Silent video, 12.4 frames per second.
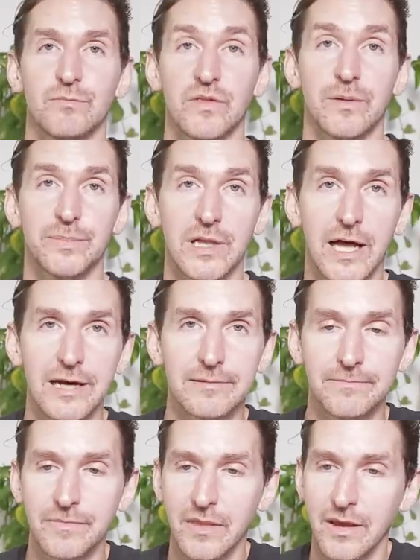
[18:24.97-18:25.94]
with the
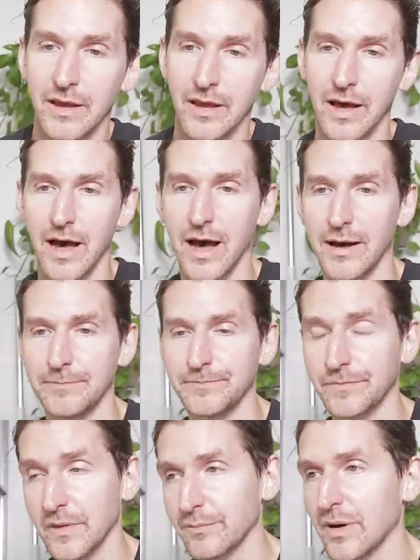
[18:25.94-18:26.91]
plot.
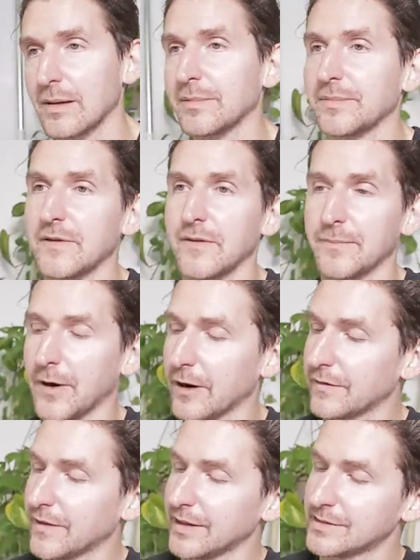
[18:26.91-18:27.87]
Probably the
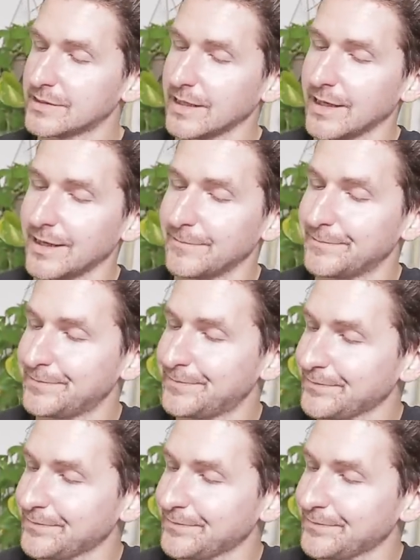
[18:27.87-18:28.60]
part that